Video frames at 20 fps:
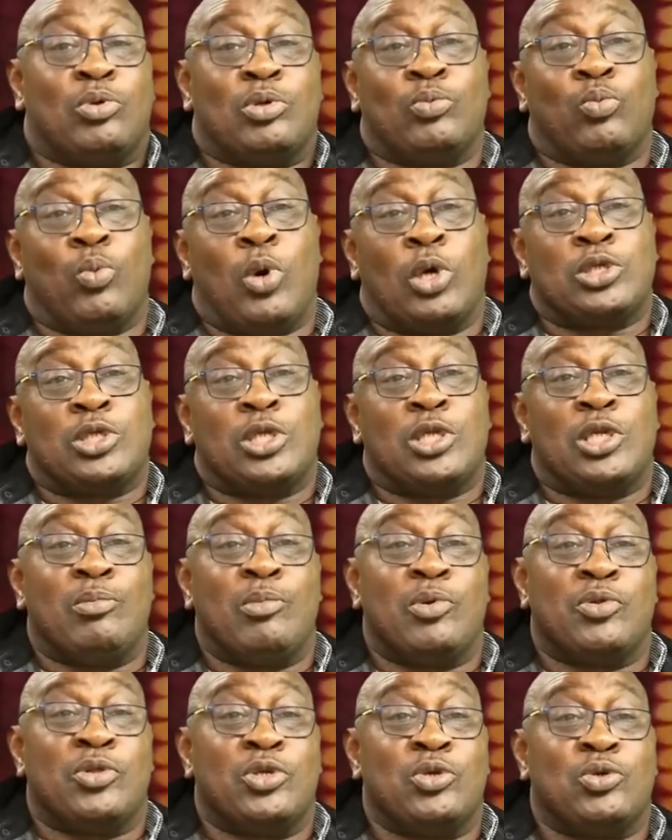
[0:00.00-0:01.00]
what did your
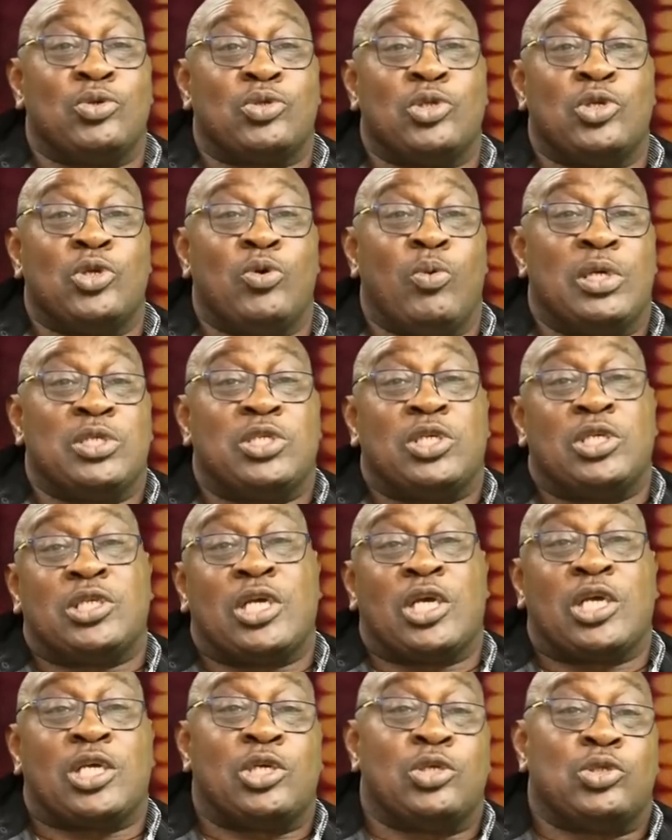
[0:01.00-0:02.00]
mother used to do when she
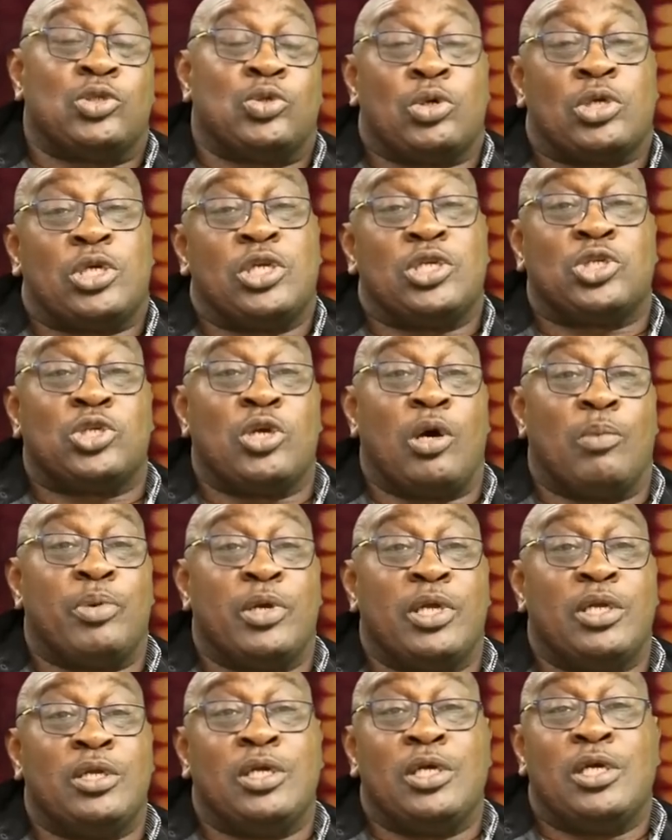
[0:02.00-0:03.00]
took you
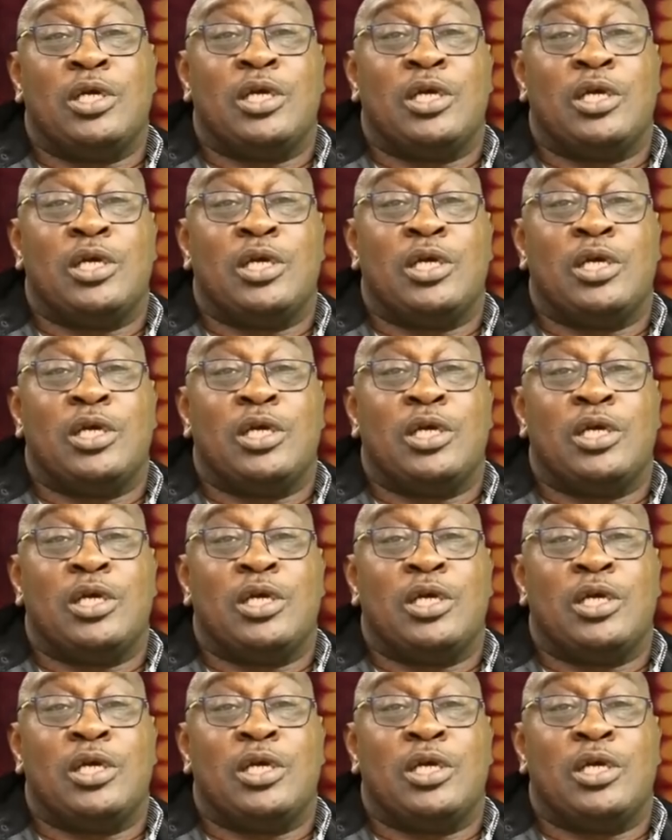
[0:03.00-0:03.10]
shopping,